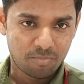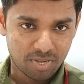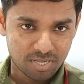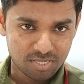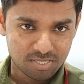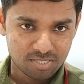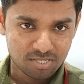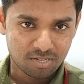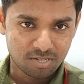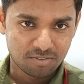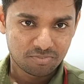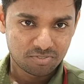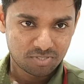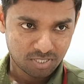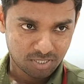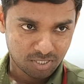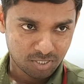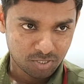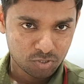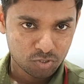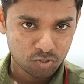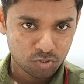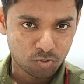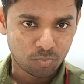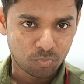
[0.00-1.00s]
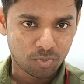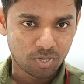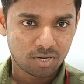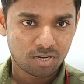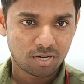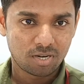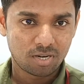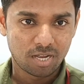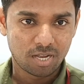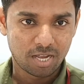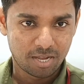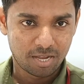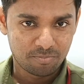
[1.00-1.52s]
myself Sathees Kumar.
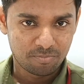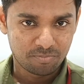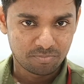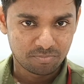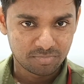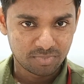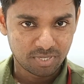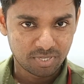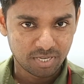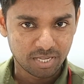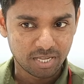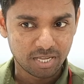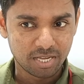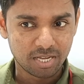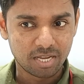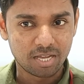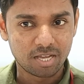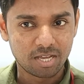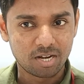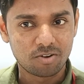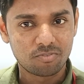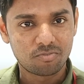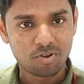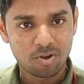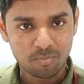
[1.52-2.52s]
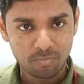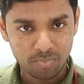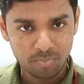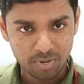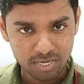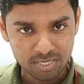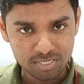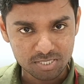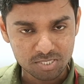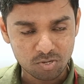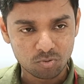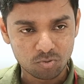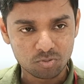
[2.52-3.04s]
I'm taking care of
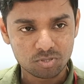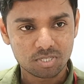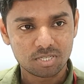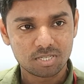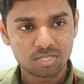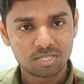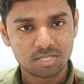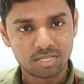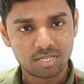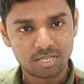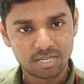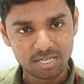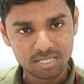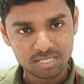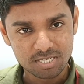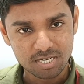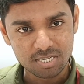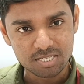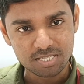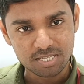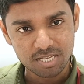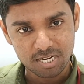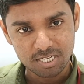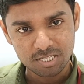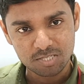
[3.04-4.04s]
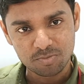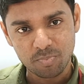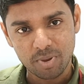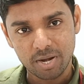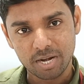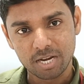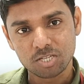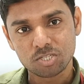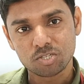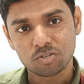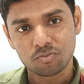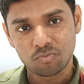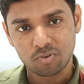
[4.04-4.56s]
Complete South, Regional Sales
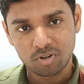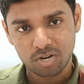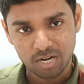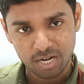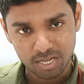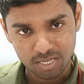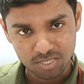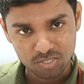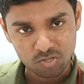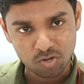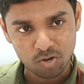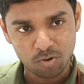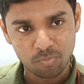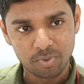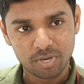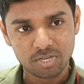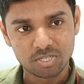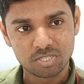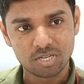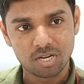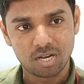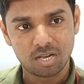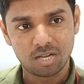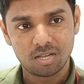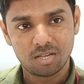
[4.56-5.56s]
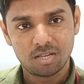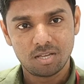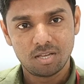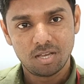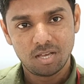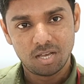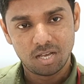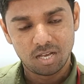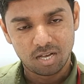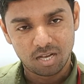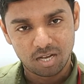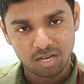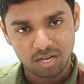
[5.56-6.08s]
Manager for Nexcomm Asia.
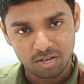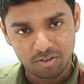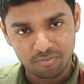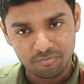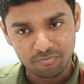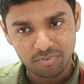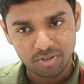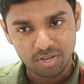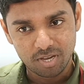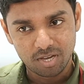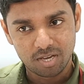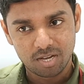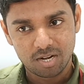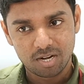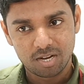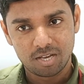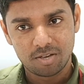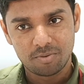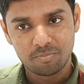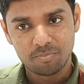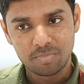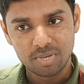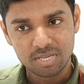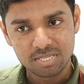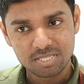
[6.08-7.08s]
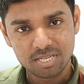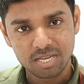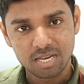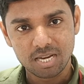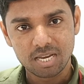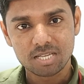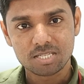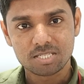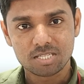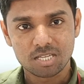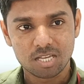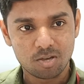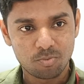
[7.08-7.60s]
We are basically
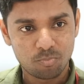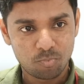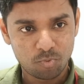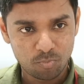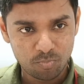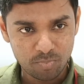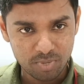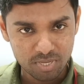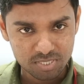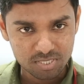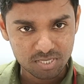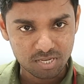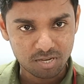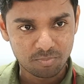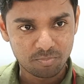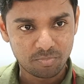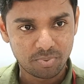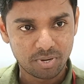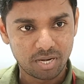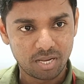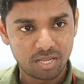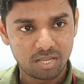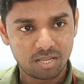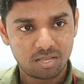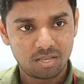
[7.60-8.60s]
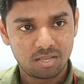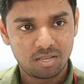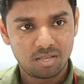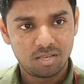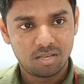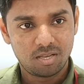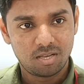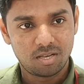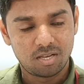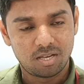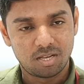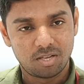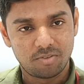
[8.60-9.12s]
a Singapore-based company.
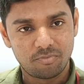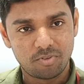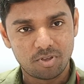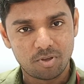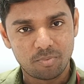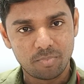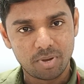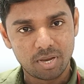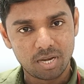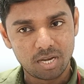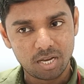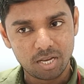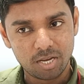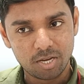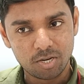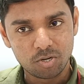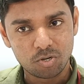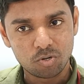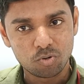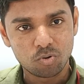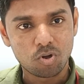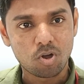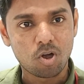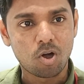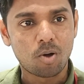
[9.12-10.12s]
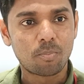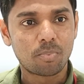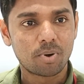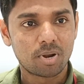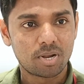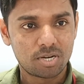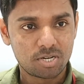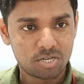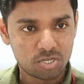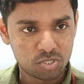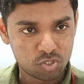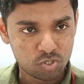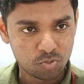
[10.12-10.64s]
We are mainly into
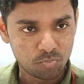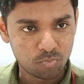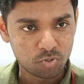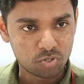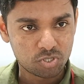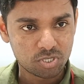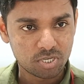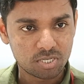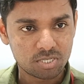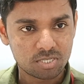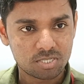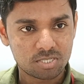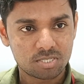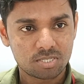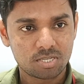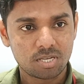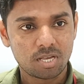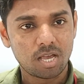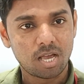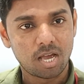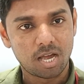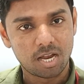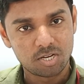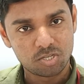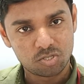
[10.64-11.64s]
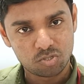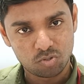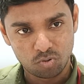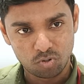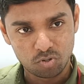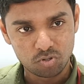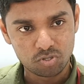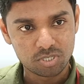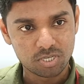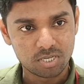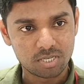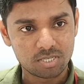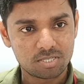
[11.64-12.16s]
component distributions and
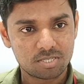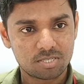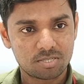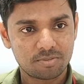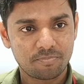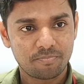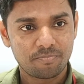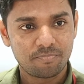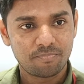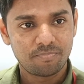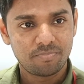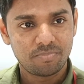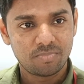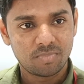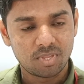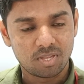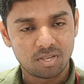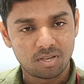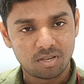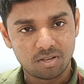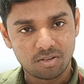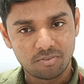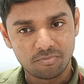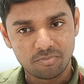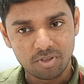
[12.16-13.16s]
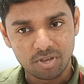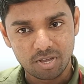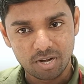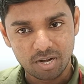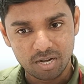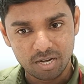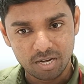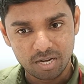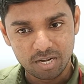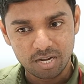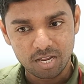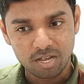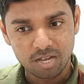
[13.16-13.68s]
solutions. We are
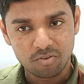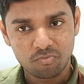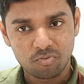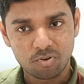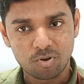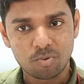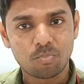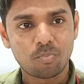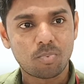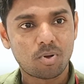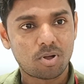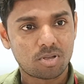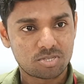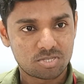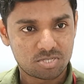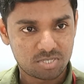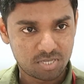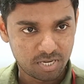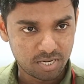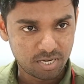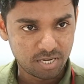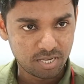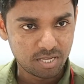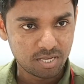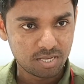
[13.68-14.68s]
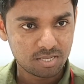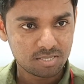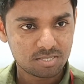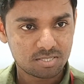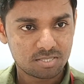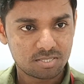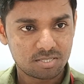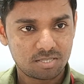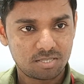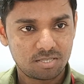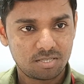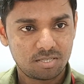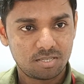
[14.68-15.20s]
in India for past 10
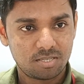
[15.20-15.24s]
years.